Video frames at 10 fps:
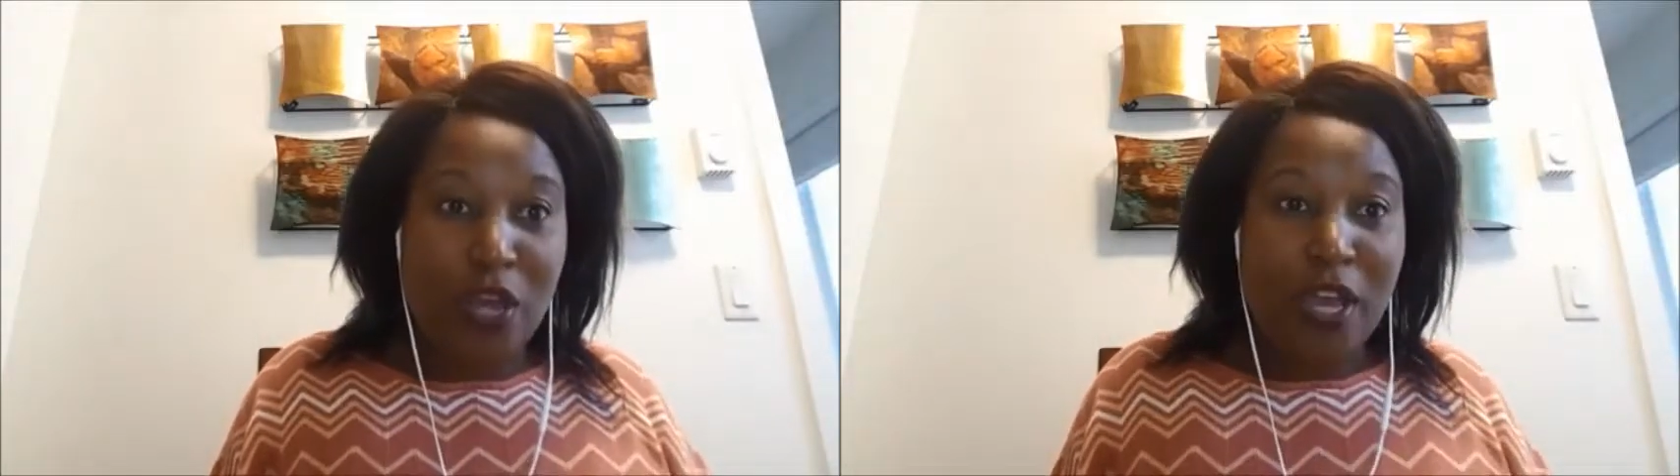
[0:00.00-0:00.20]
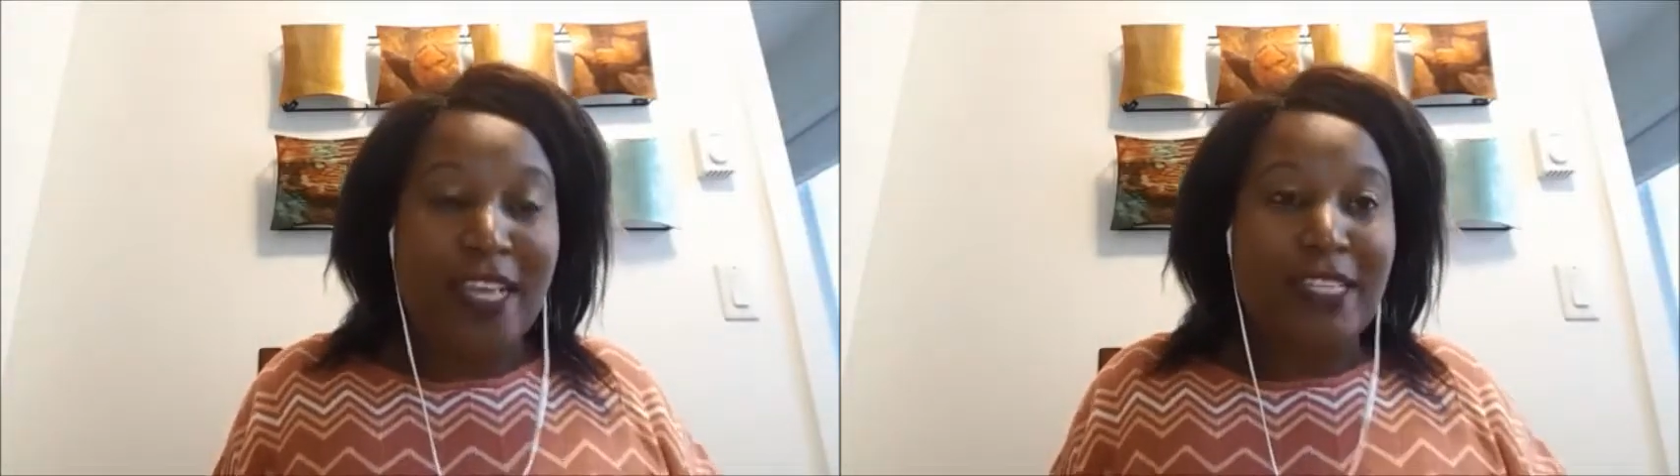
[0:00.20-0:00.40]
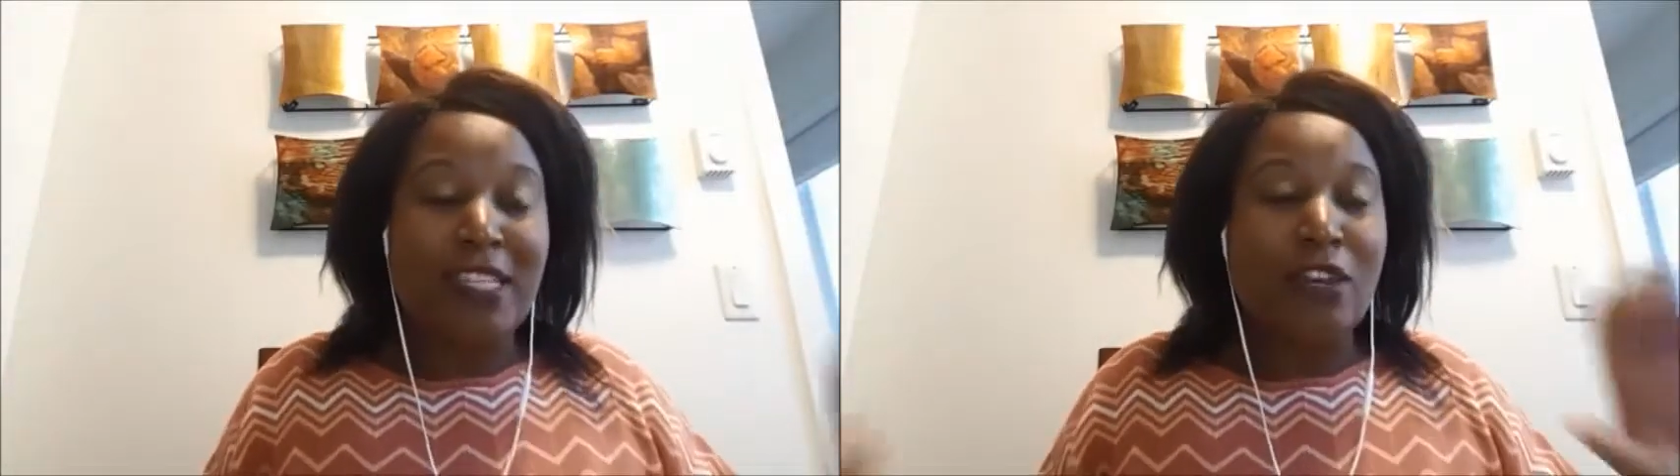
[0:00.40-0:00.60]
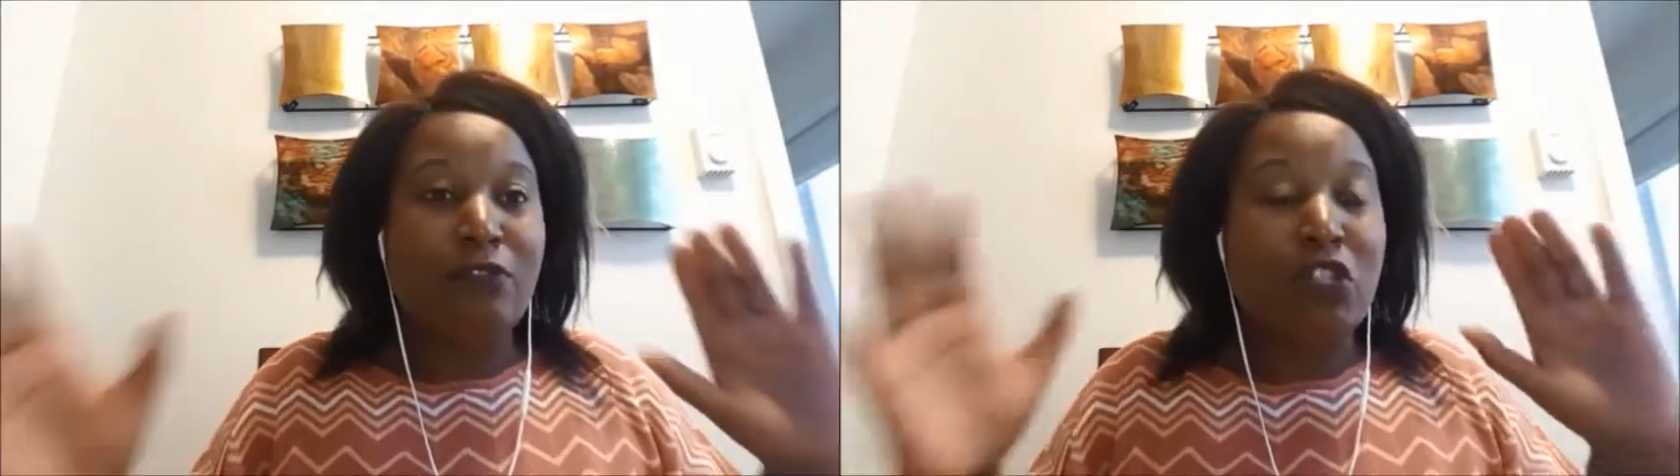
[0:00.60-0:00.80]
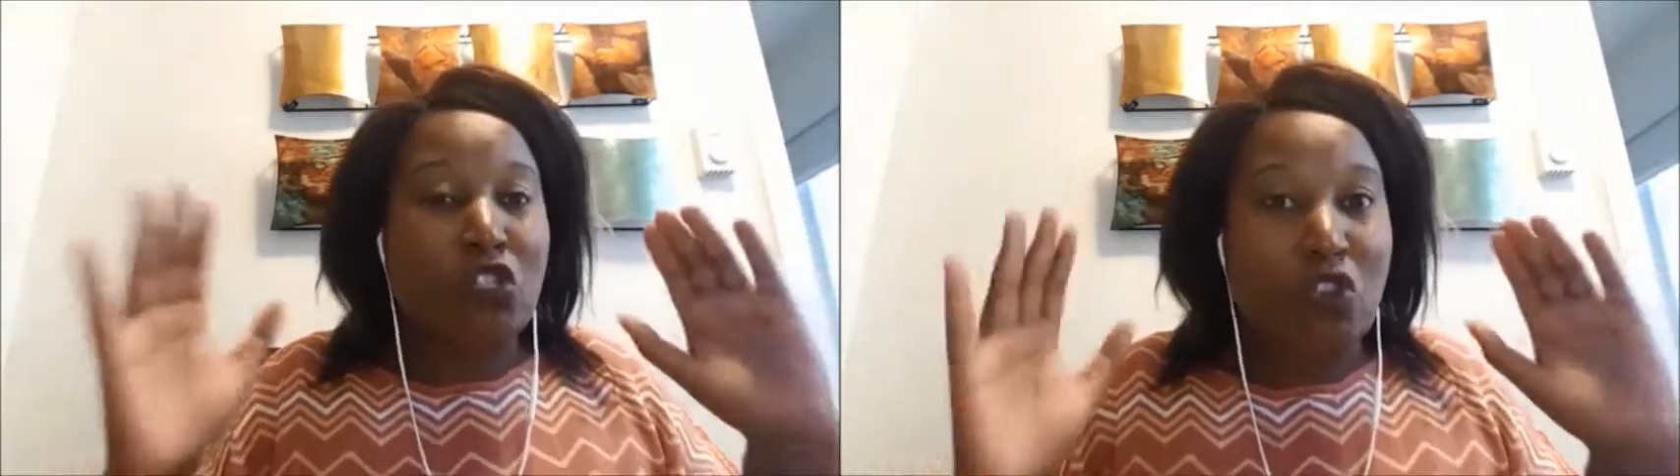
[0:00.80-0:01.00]
instead
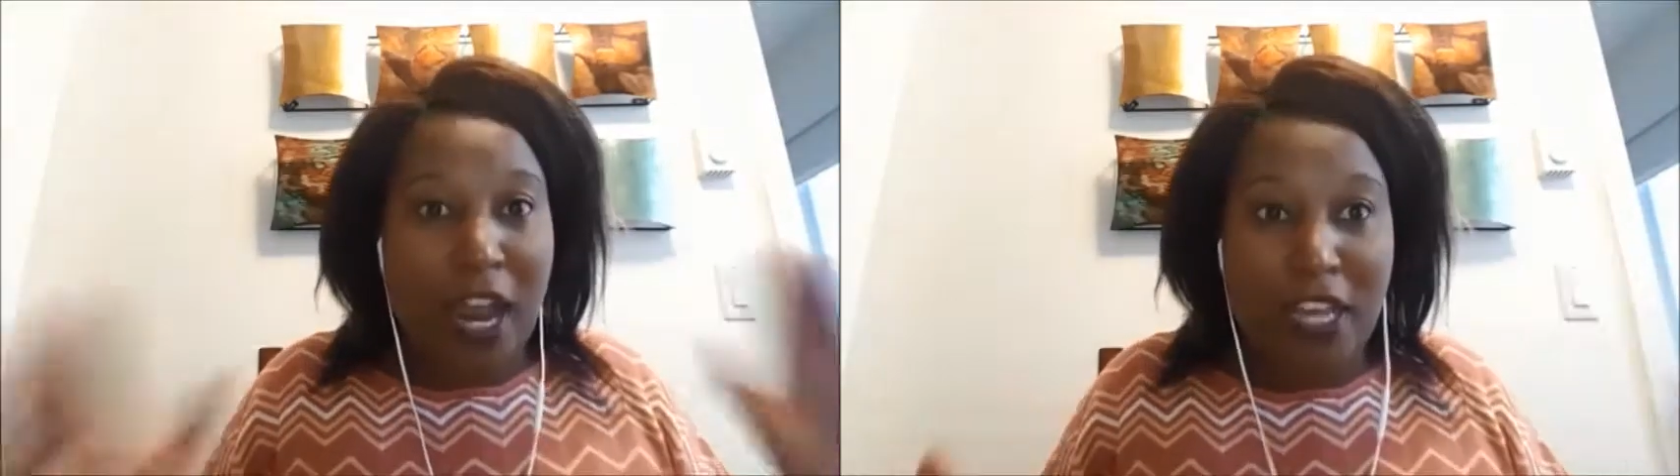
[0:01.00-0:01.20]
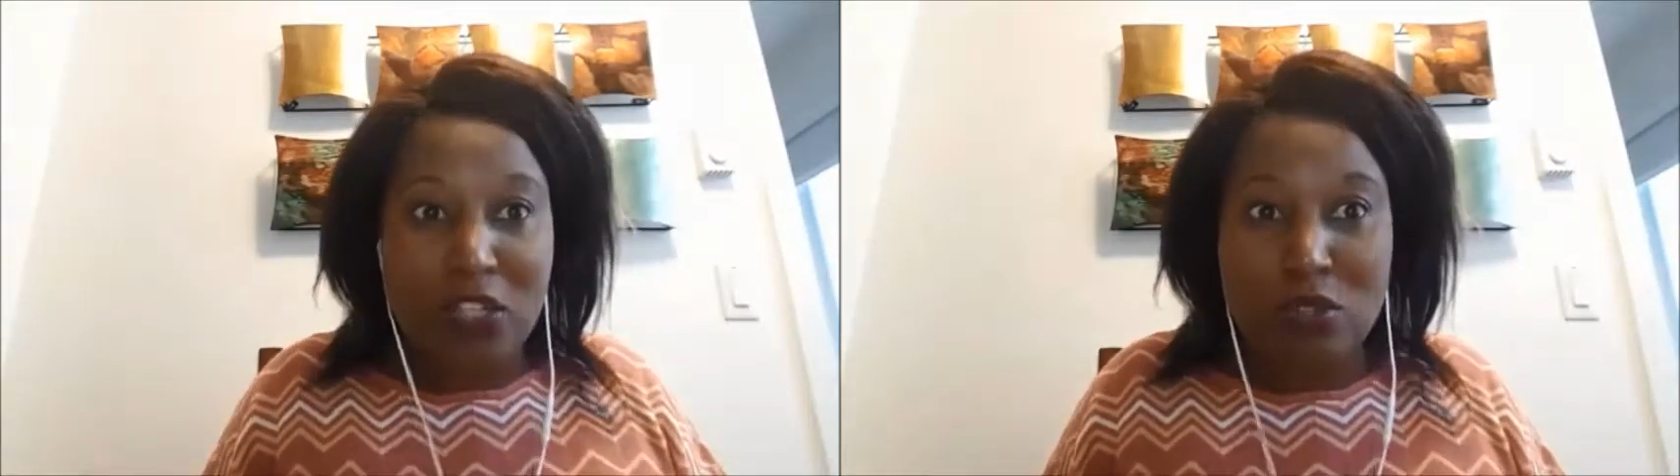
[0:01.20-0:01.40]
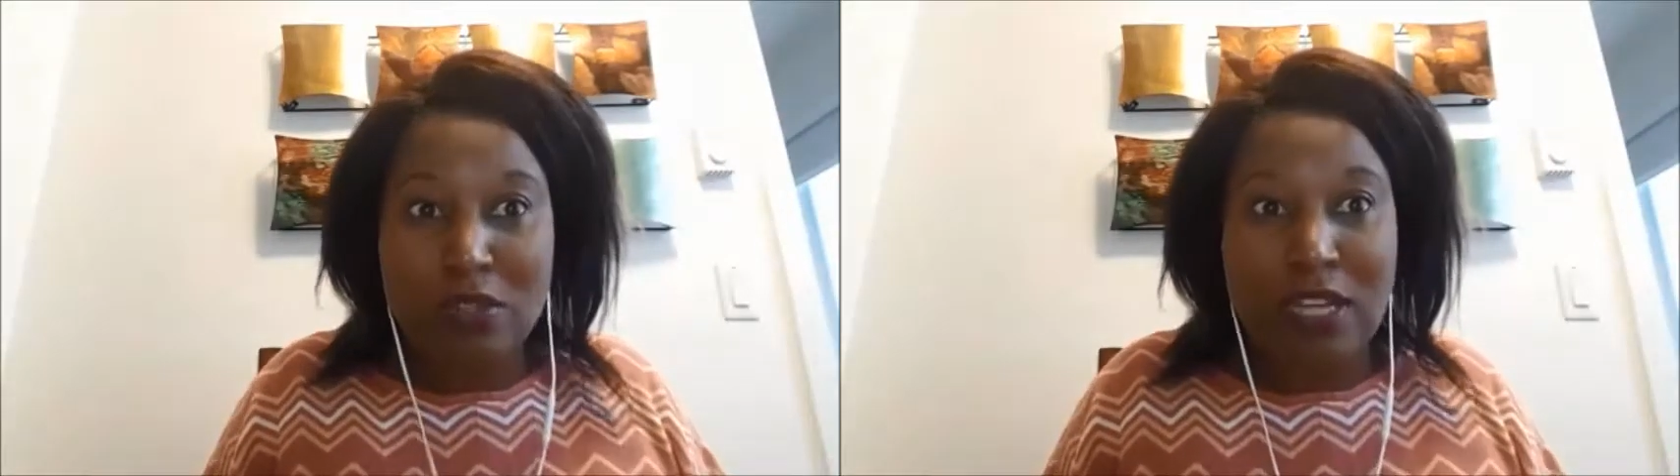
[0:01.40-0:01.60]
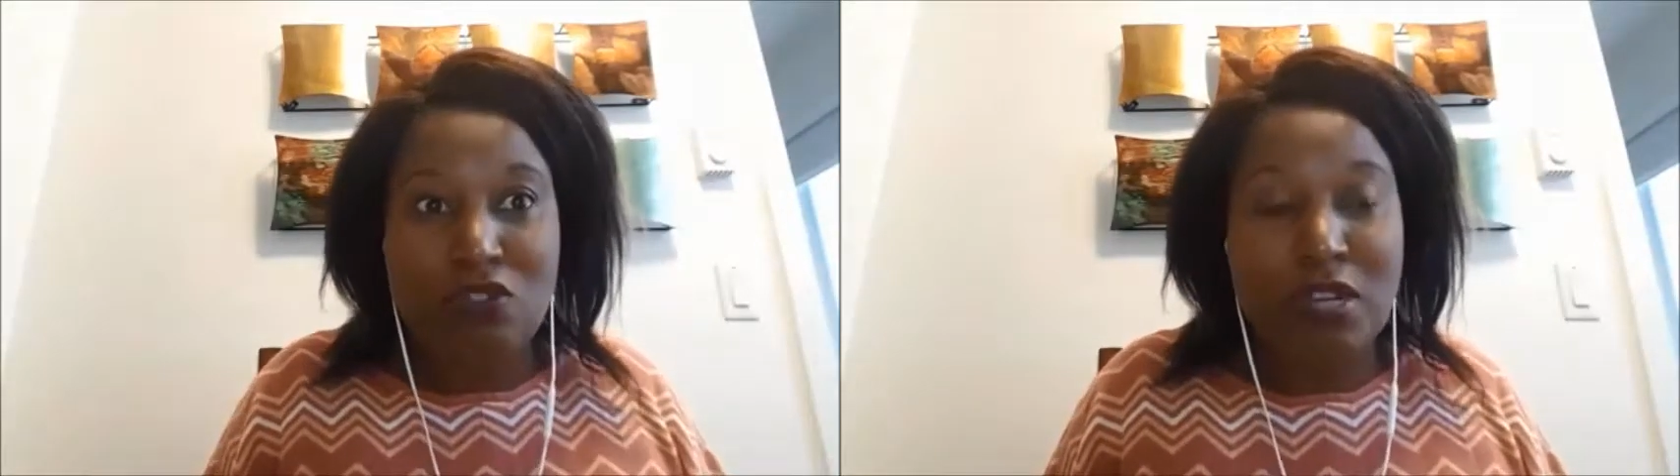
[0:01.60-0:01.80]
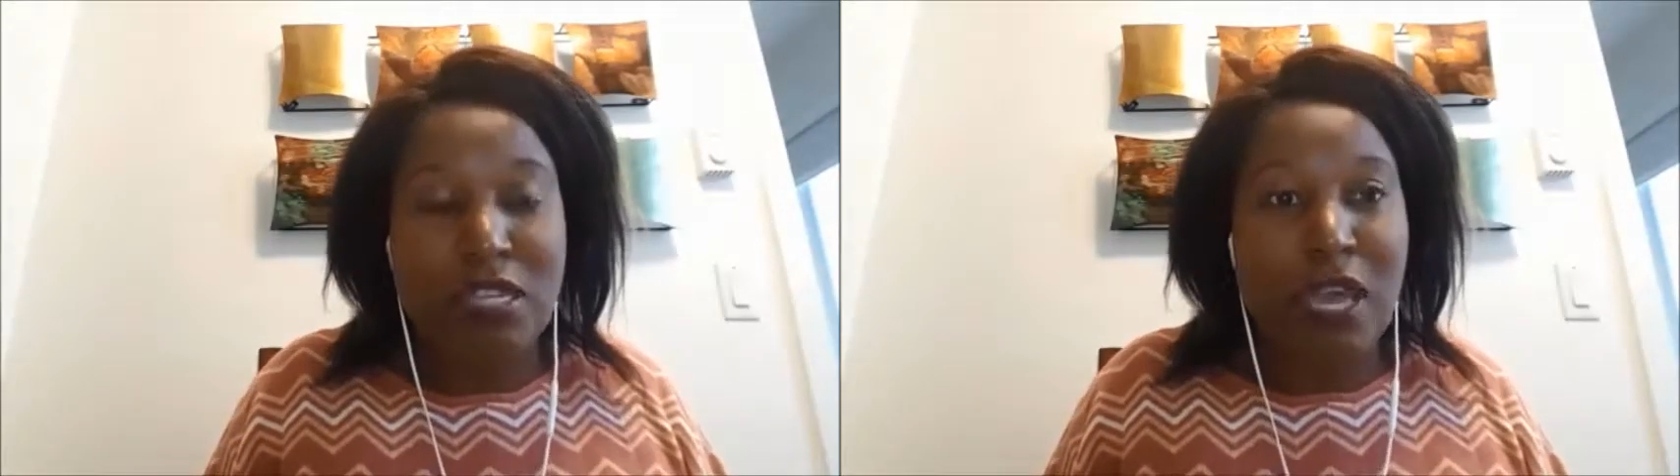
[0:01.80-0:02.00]
of trying to start
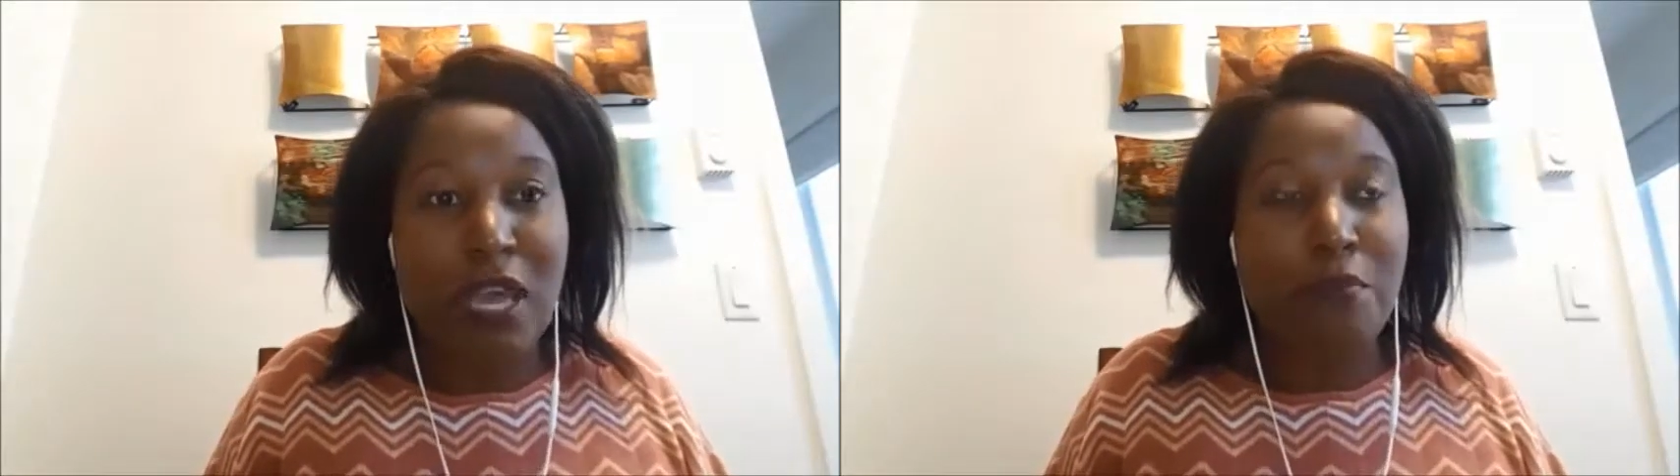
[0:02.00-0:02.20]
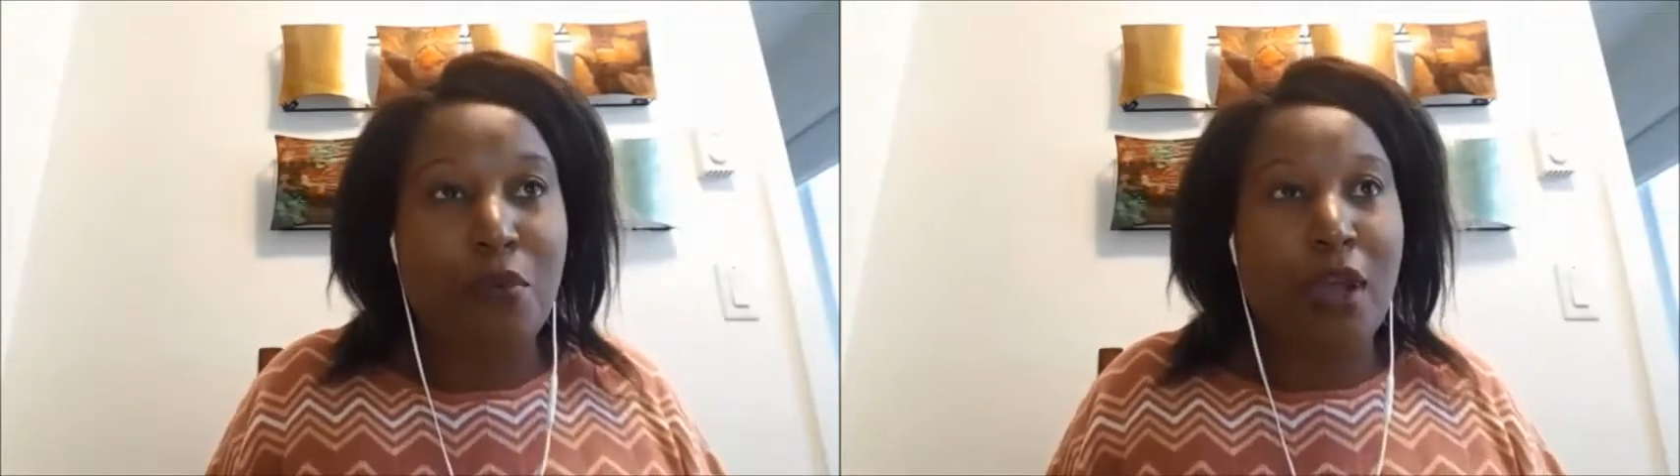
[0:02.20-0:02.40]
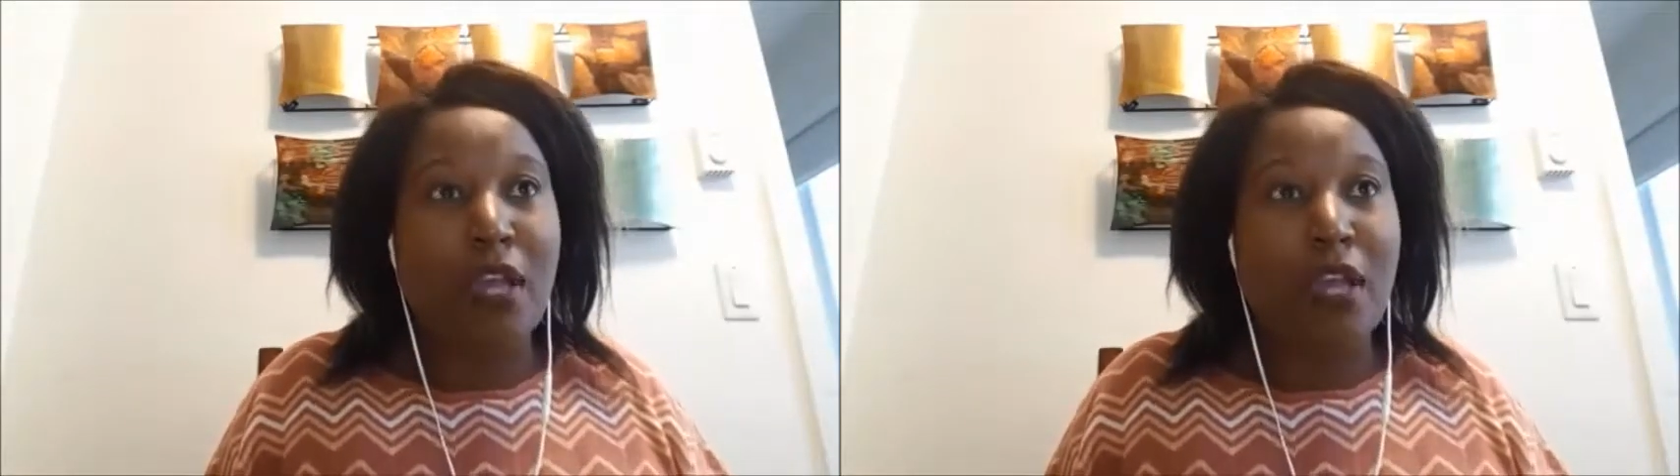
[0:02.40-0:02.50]
reading a book